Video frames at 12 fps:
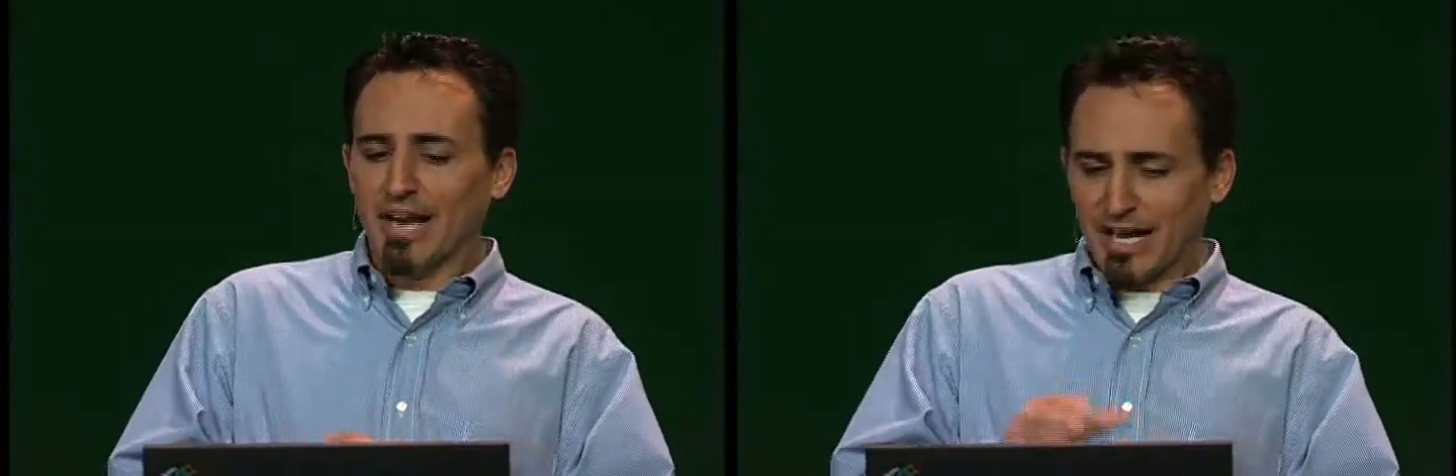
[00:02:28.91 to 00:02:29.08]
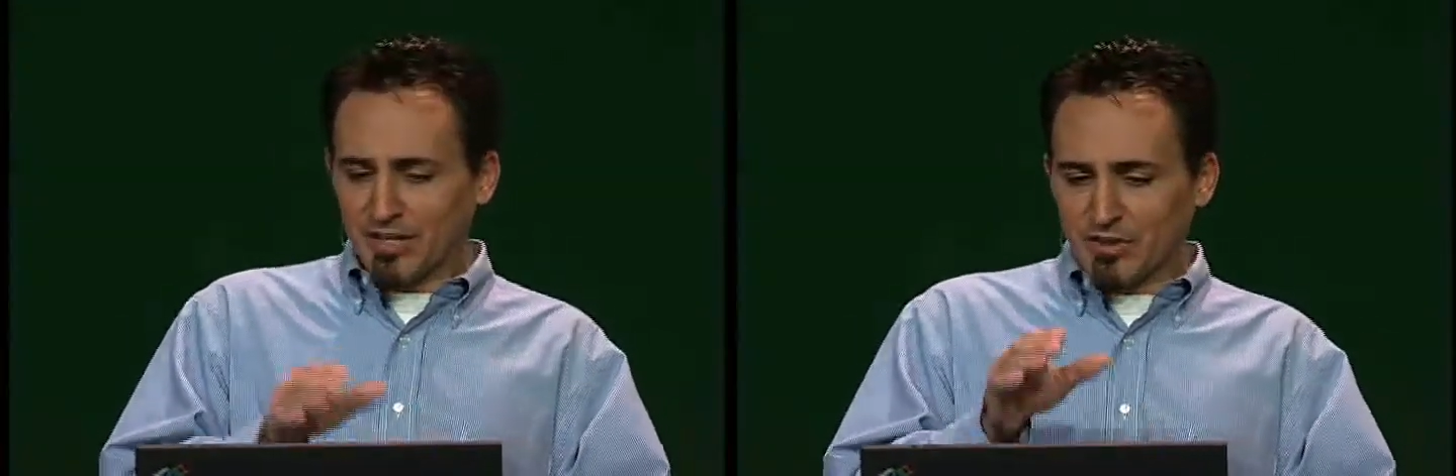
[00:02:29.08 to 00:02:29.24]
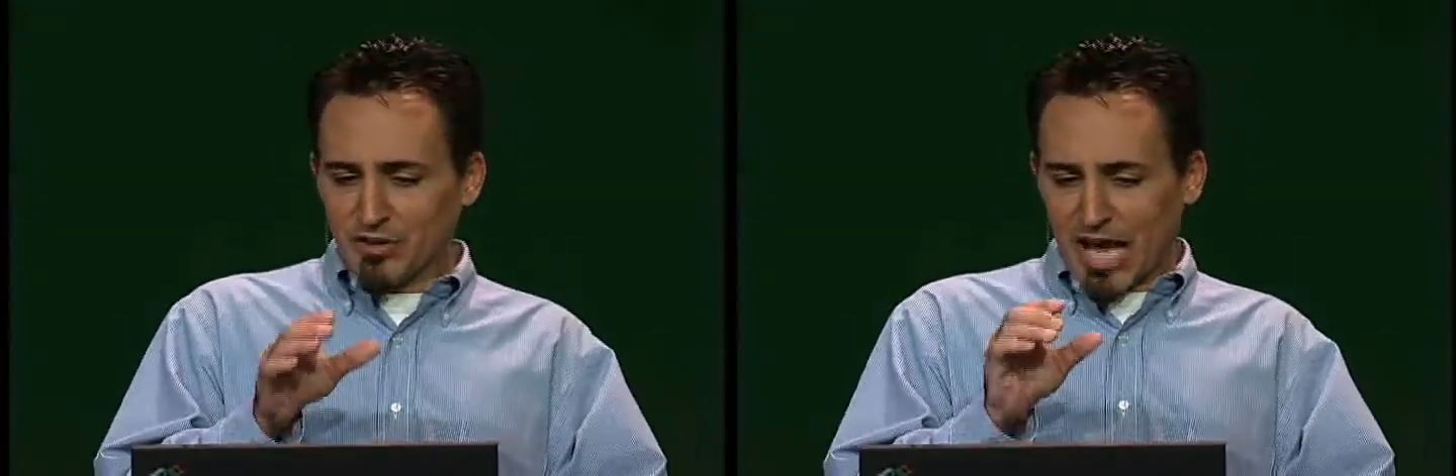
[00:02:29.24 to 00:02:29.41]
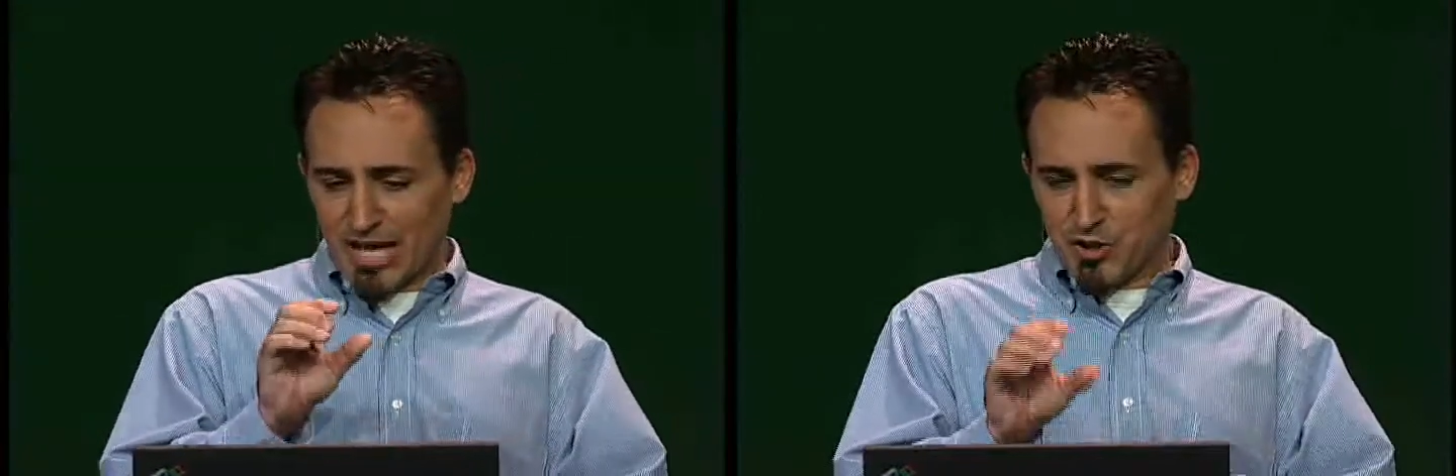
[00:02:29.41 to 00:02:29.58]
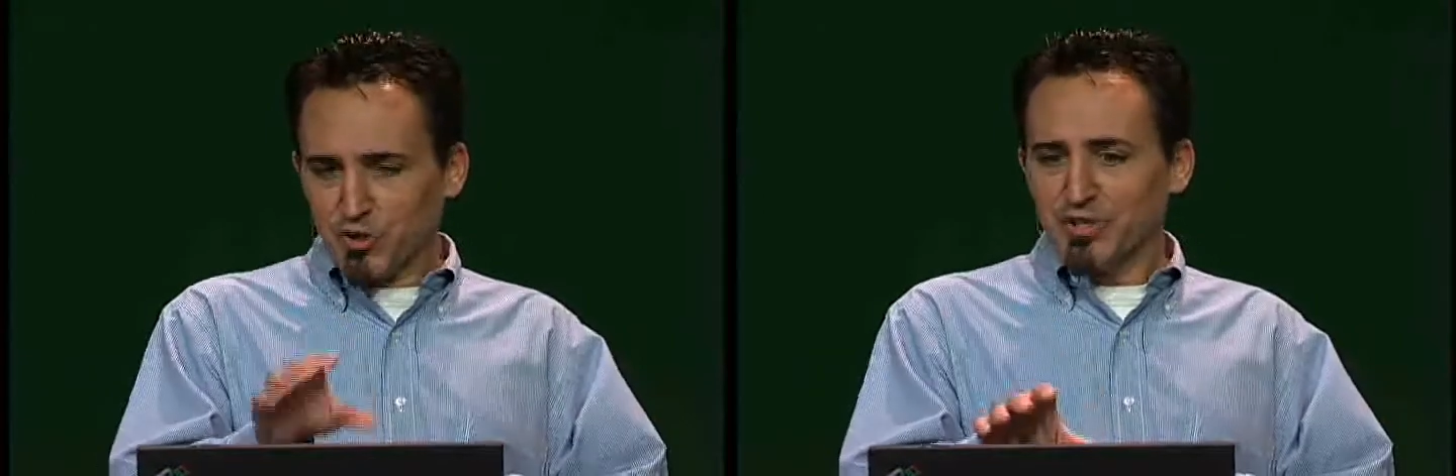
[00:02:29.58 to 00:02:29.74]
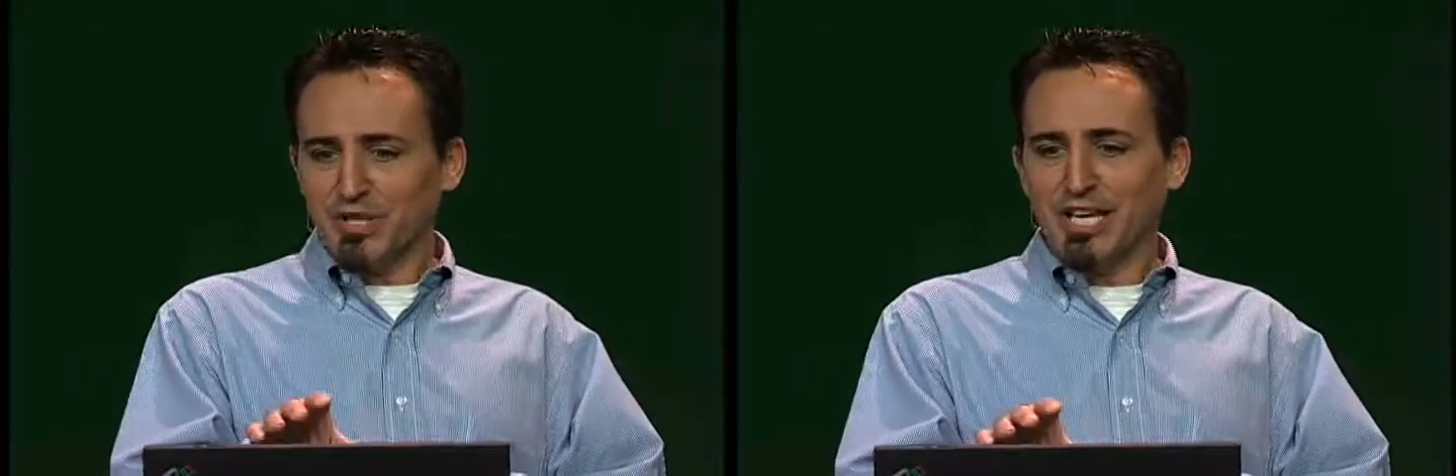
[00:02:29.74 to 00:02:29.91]
as
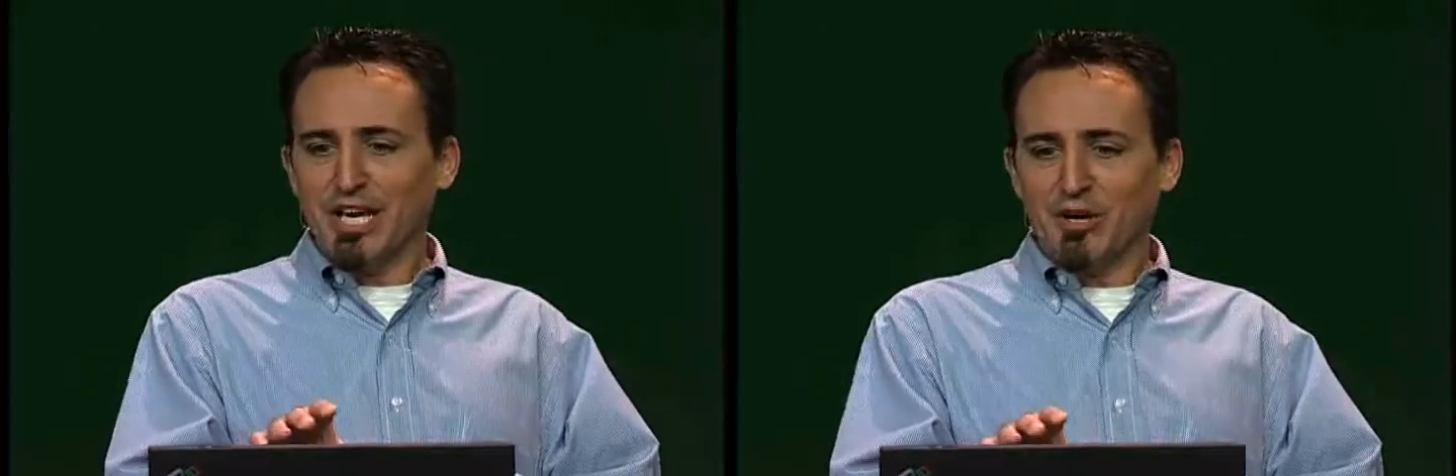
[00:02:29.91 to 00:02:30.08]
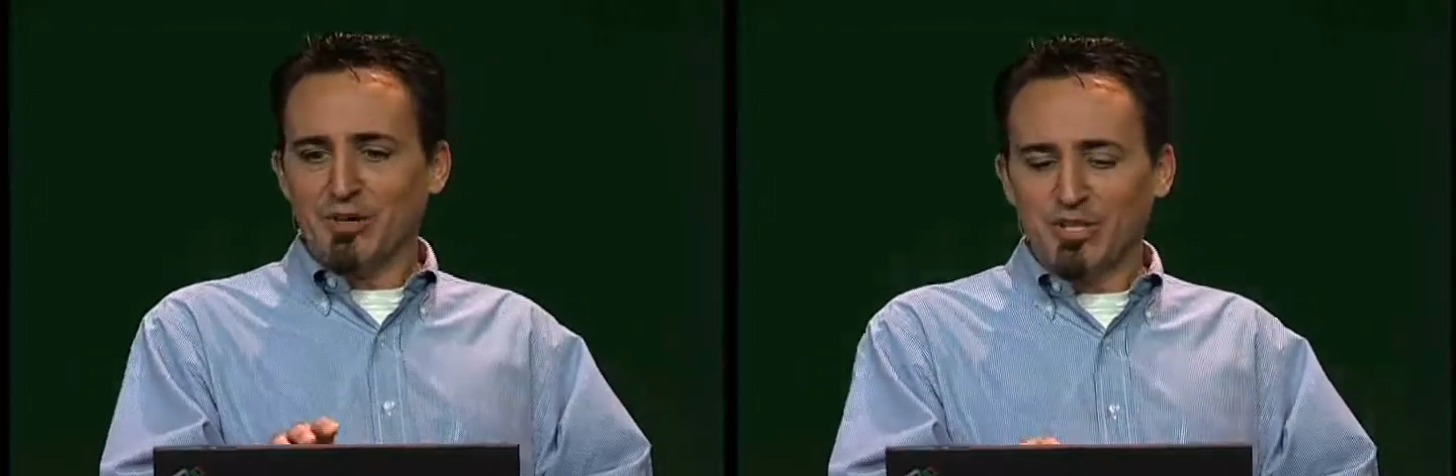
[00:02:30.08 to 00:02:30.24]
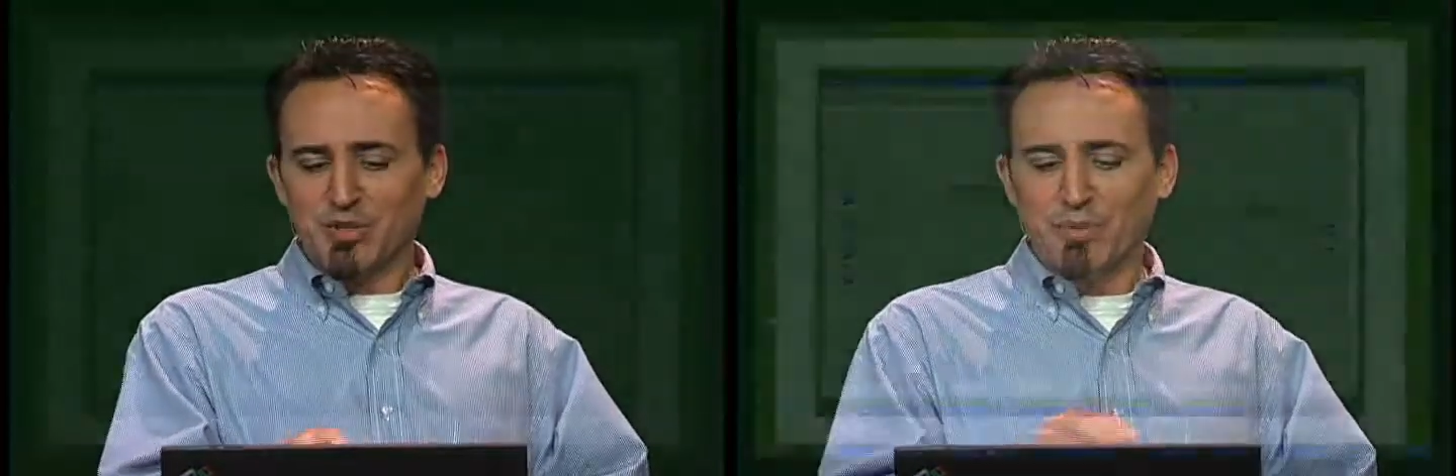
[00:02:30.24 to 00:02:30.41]
you see here in this